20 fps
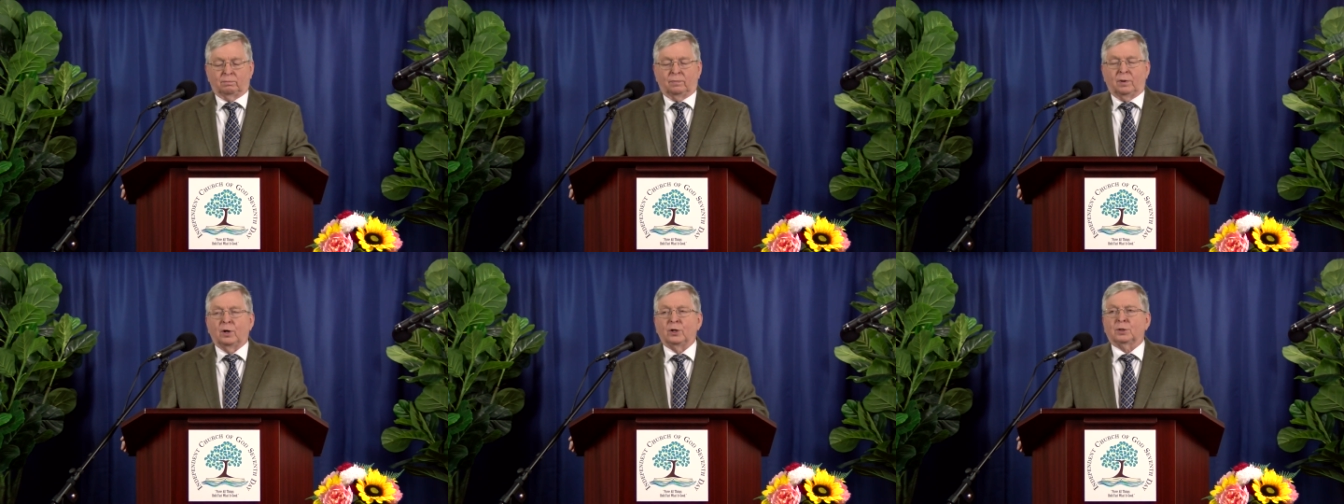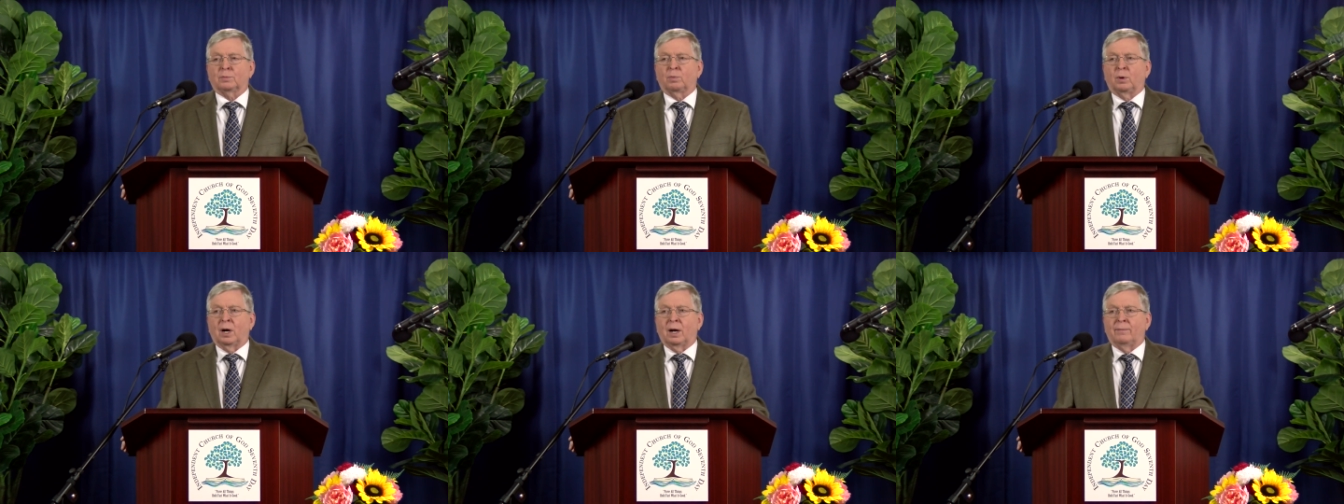
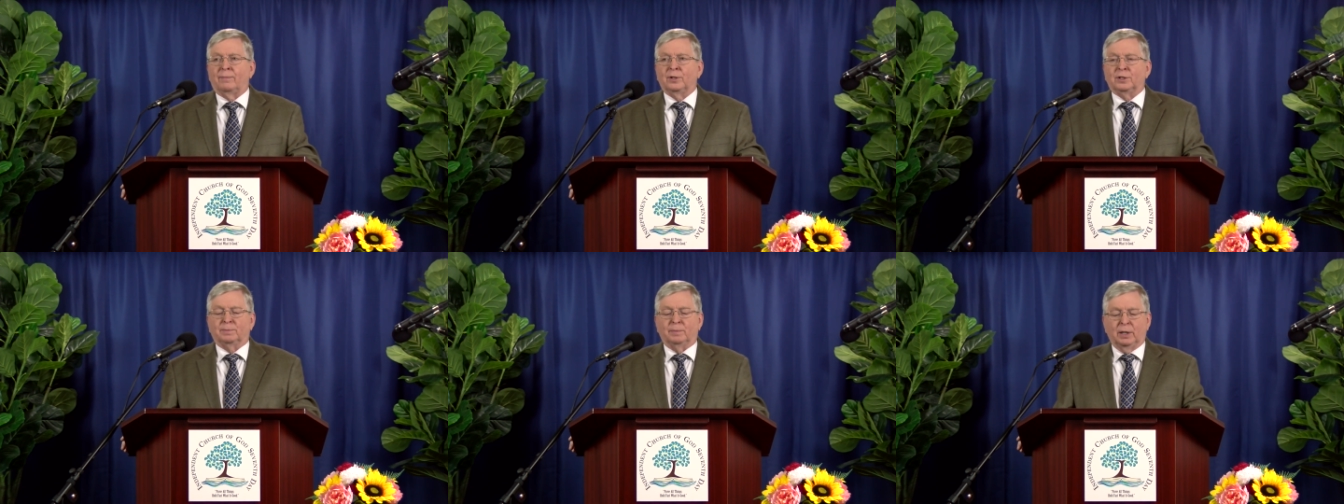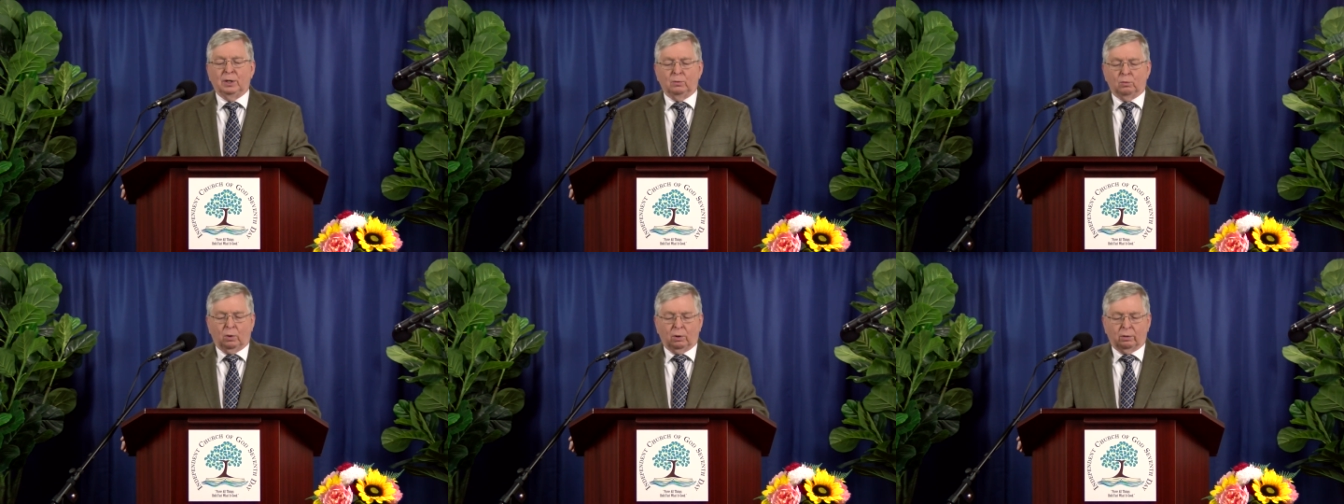False prophets
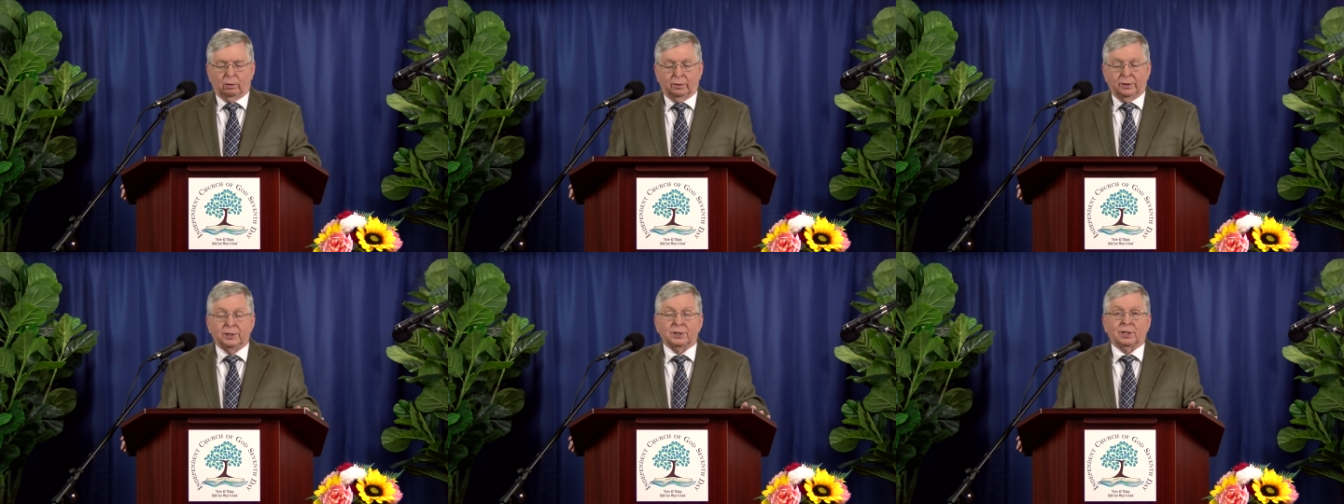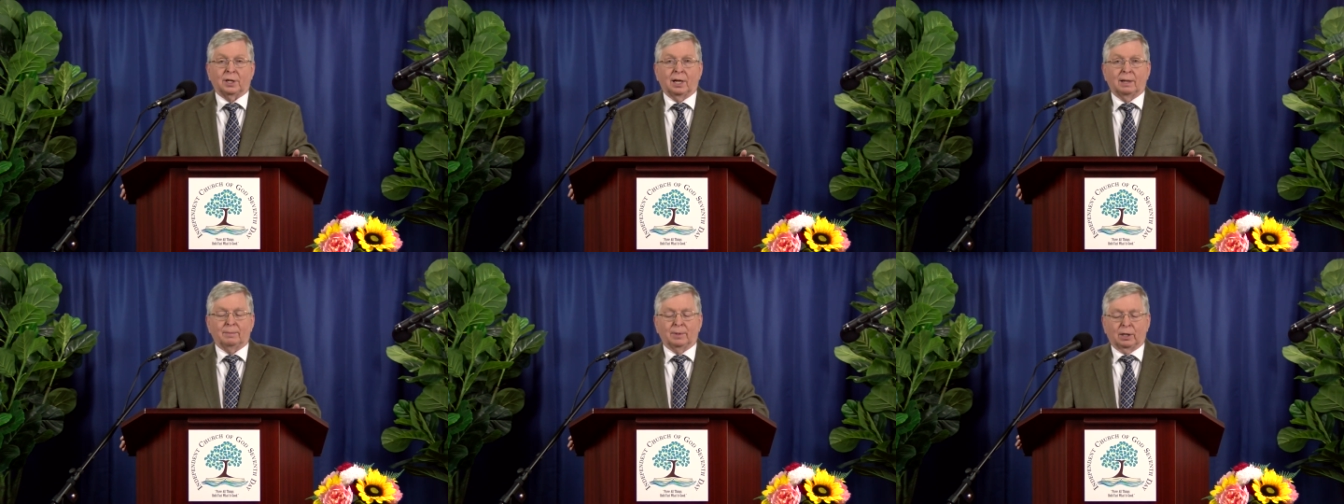being warned this
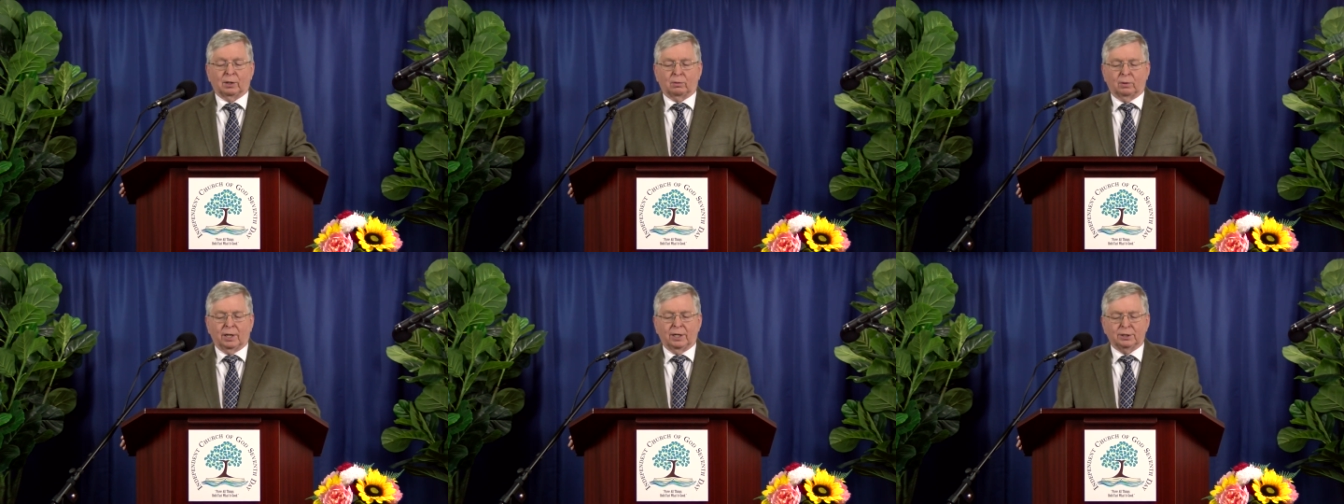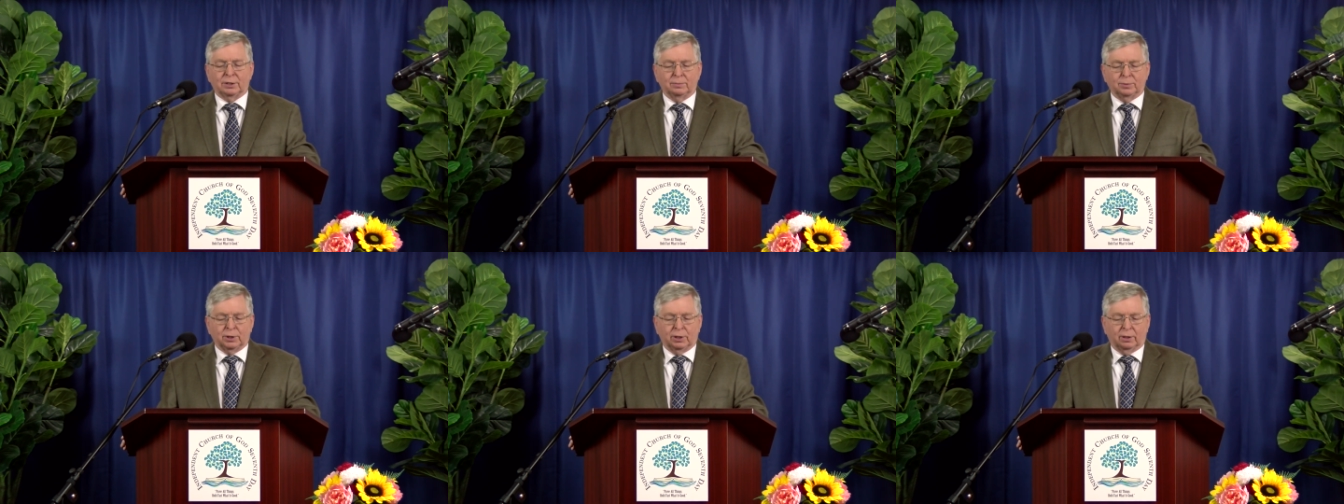time by
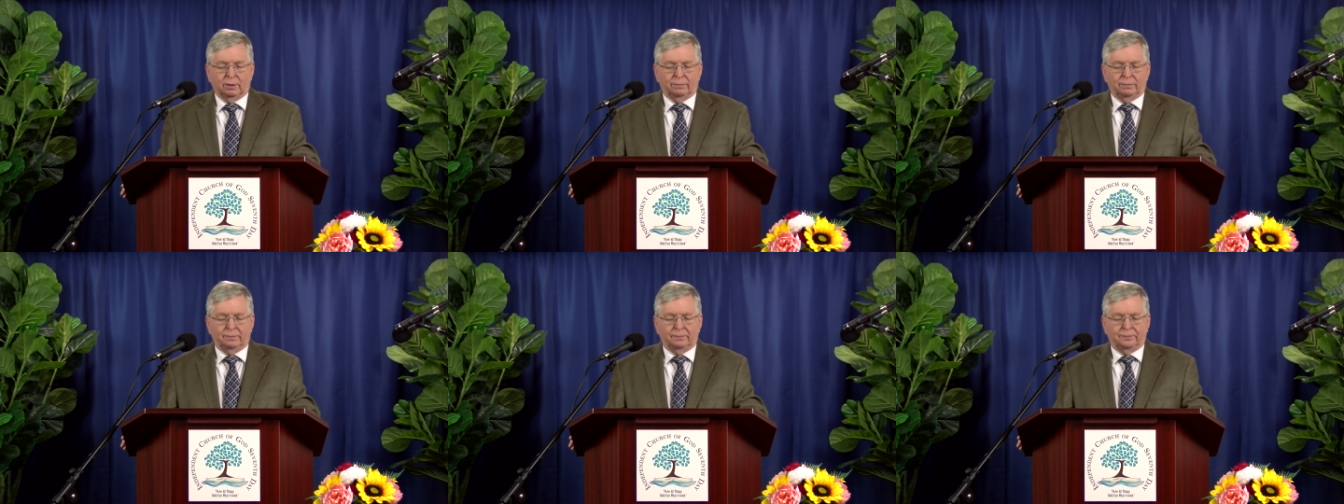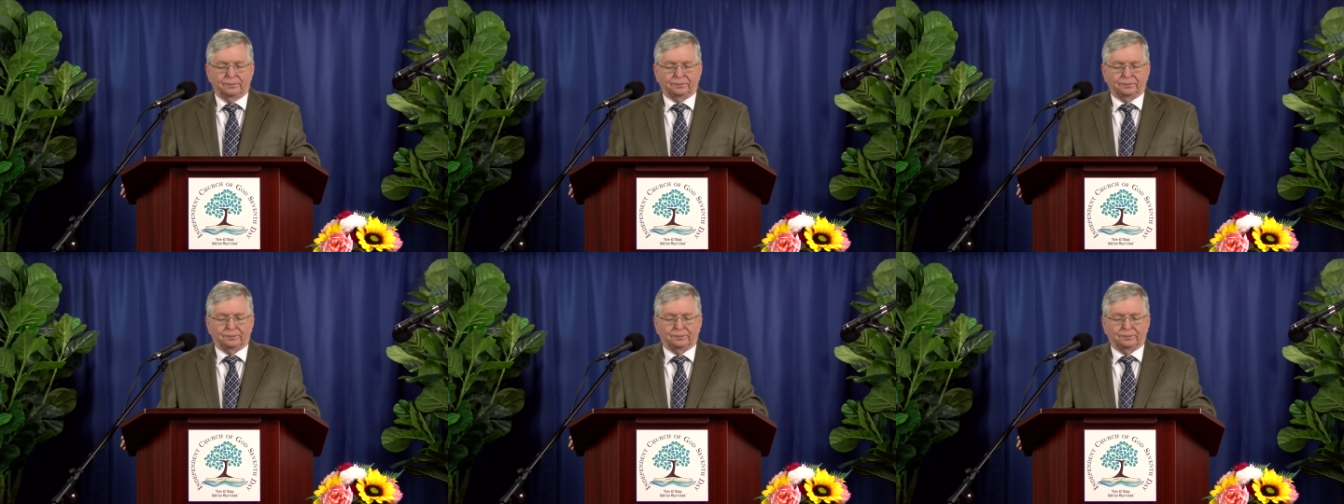Christ himself.